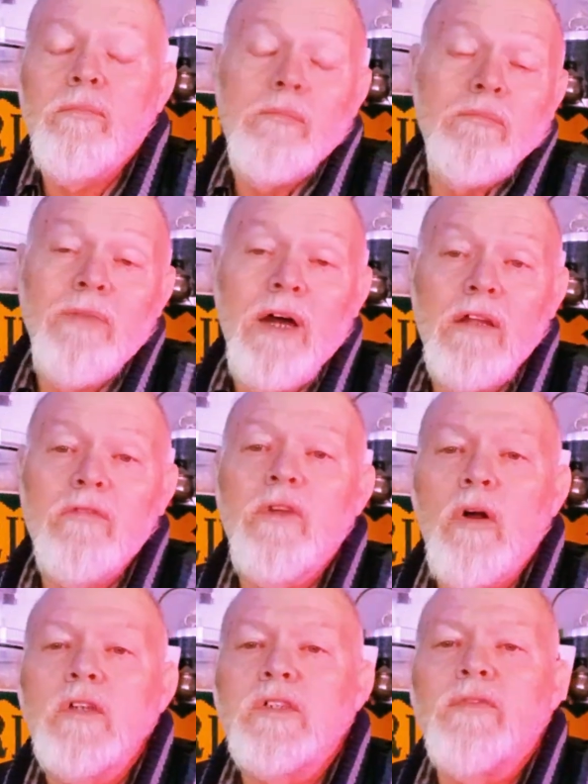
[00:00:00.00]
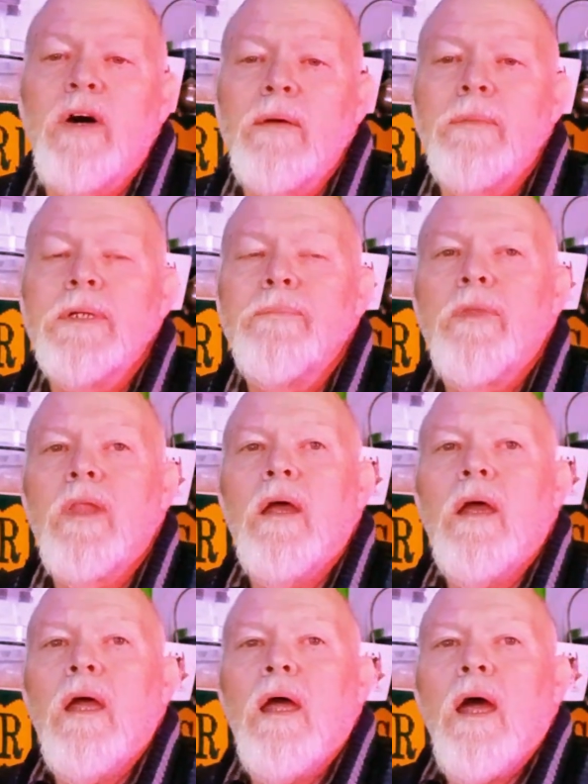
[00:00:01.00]
made of glass fiber,
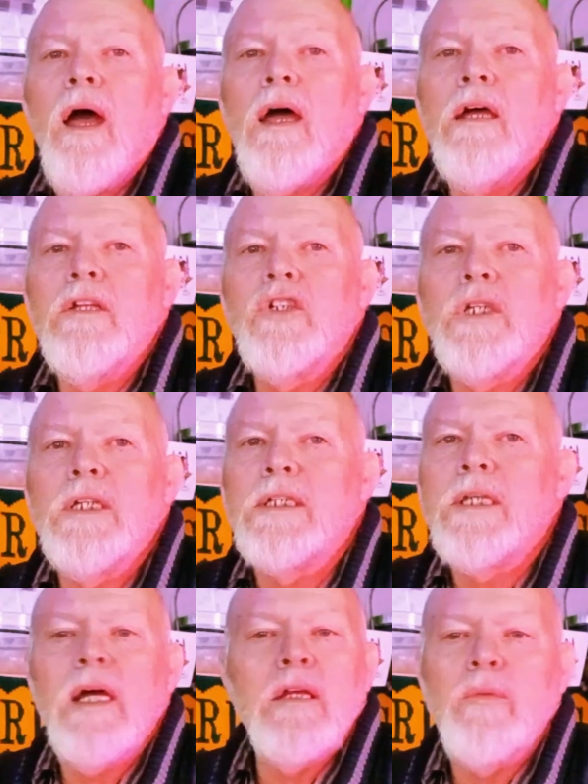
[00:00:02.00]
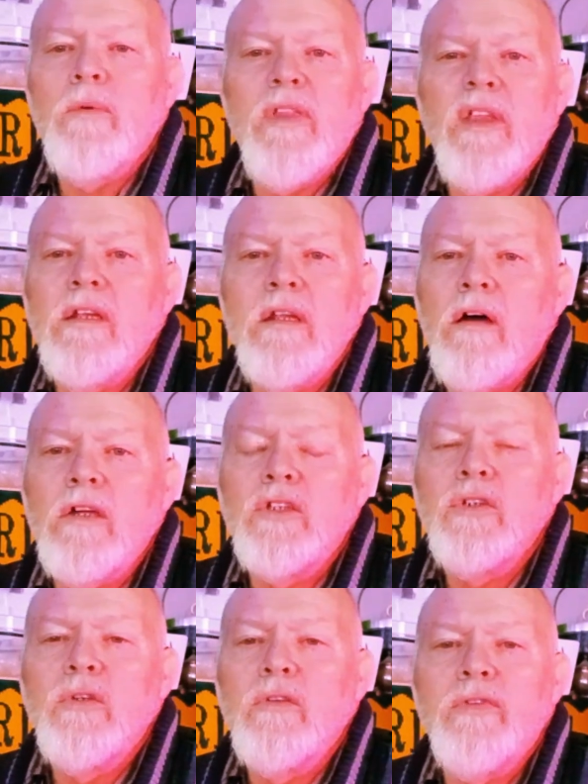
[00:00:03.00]
and she sank within like
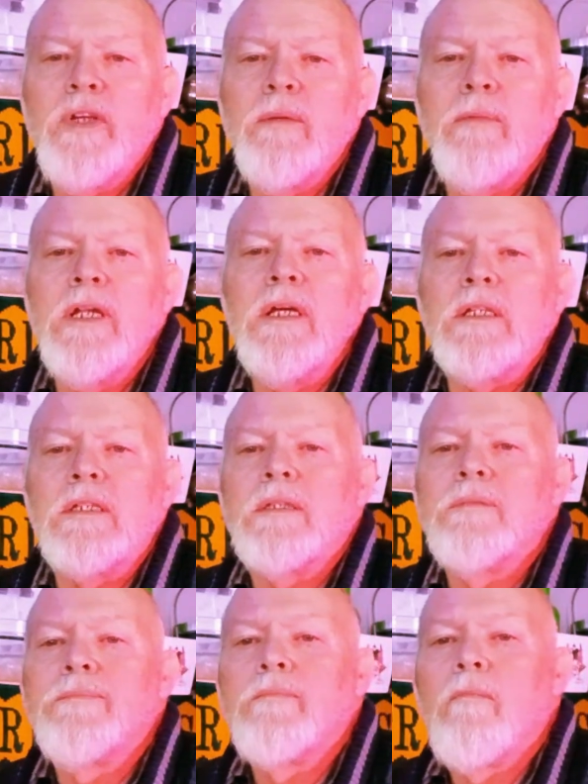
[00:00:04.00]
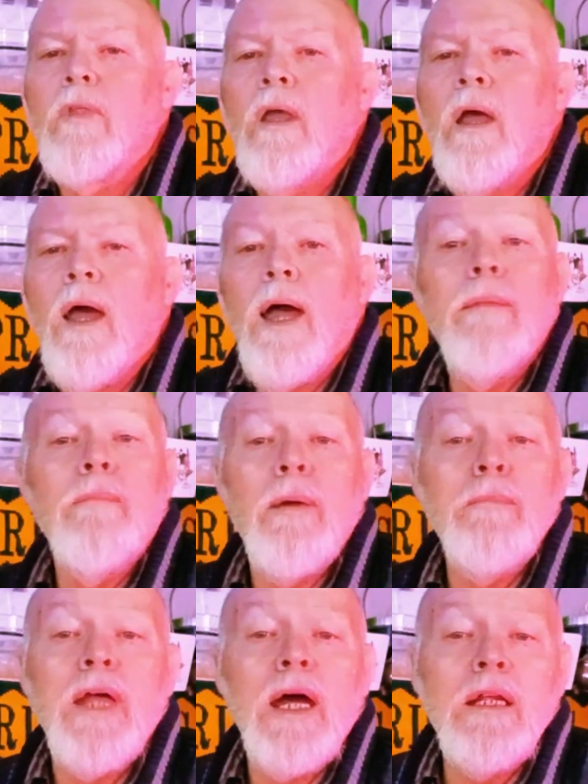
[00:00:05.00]
2 or 3 minutes. And
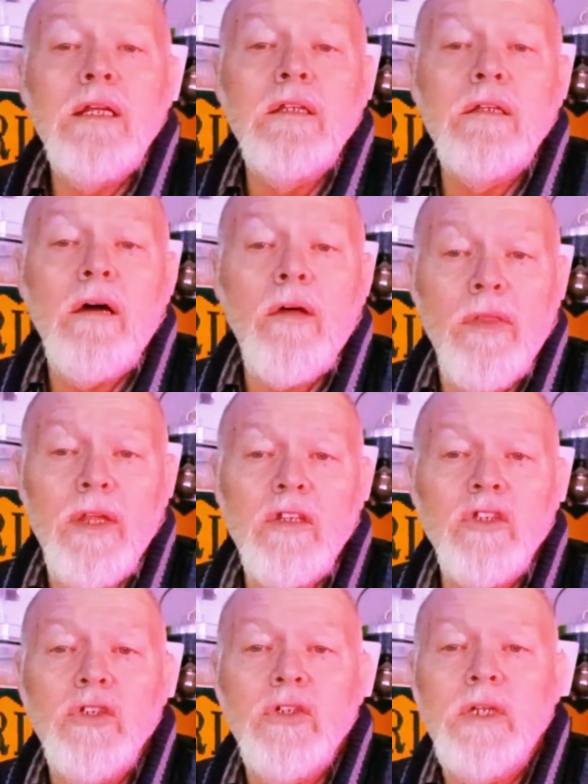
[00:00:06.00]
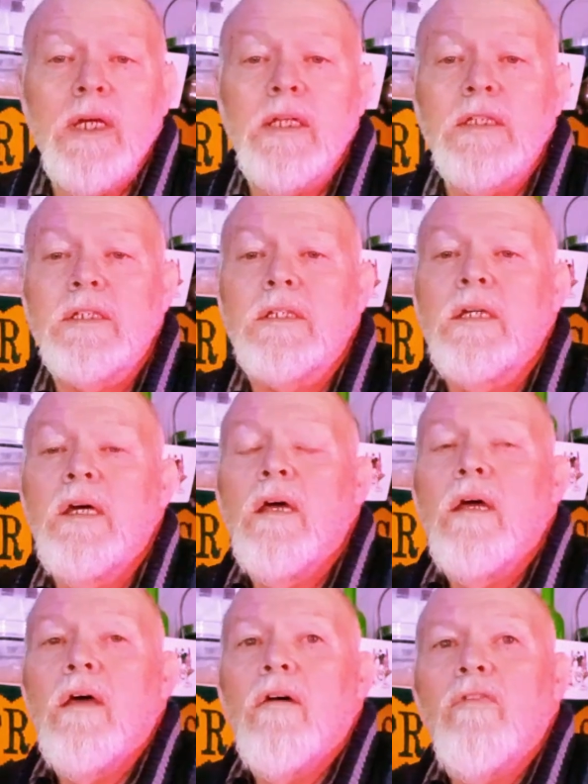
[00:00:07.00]
mum, dad, and I think two kids
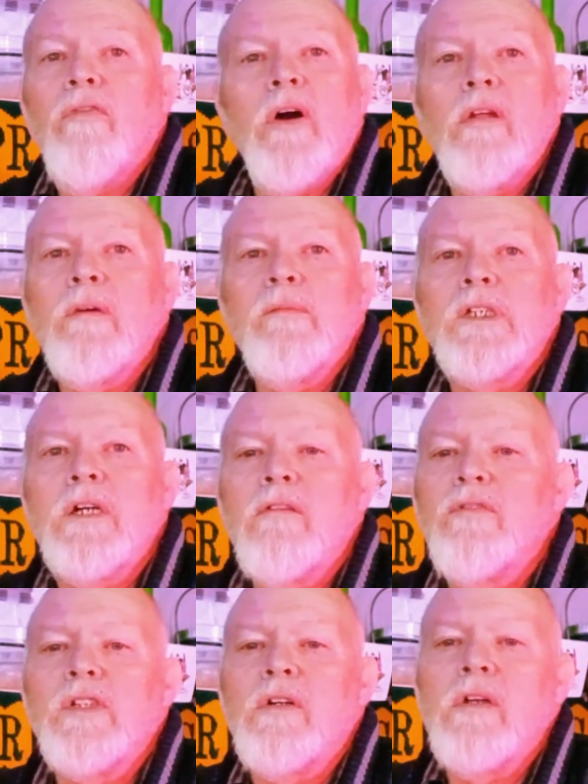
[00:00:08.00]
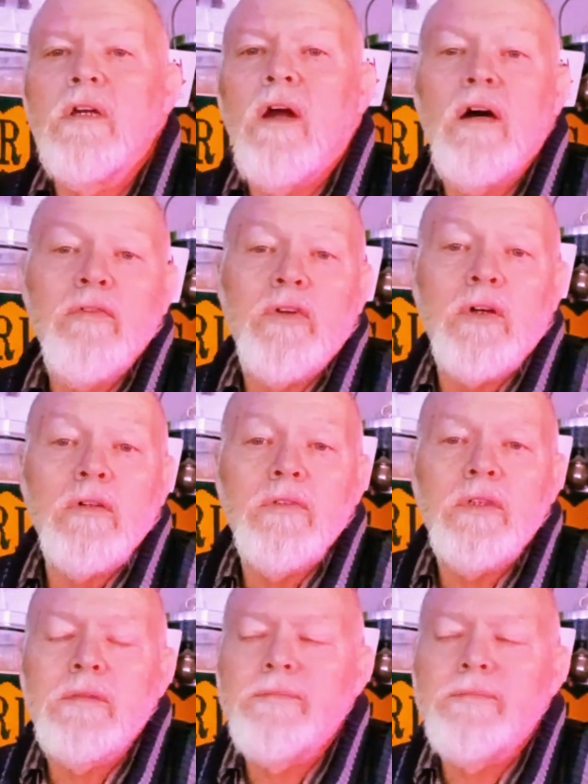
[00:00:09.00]
found themselves on a life raft,